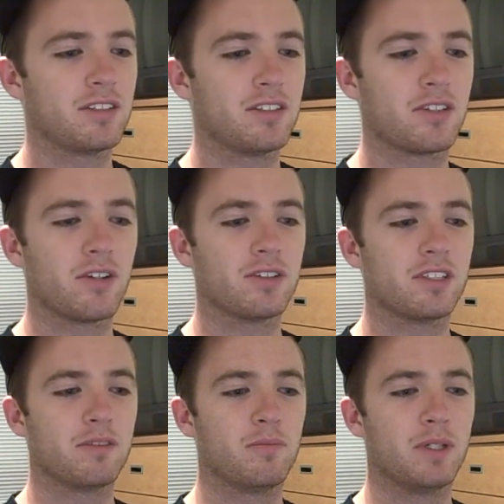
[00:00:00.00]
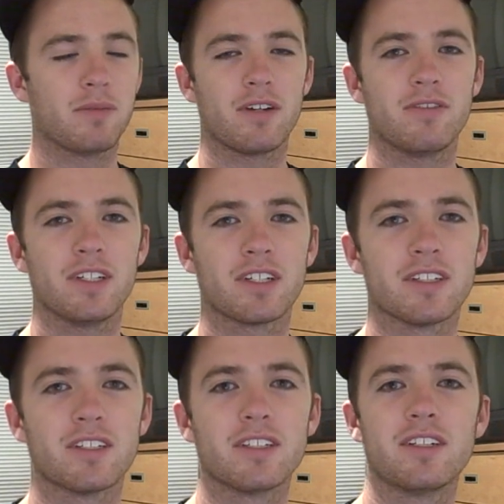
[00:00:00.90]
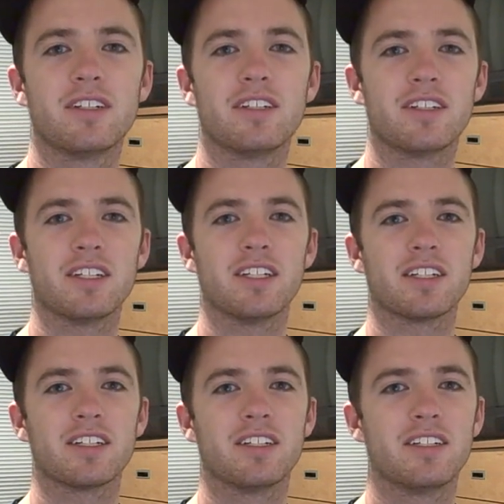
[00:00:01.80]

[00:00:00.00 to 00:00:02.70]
the Charlie Bit My Finger thing?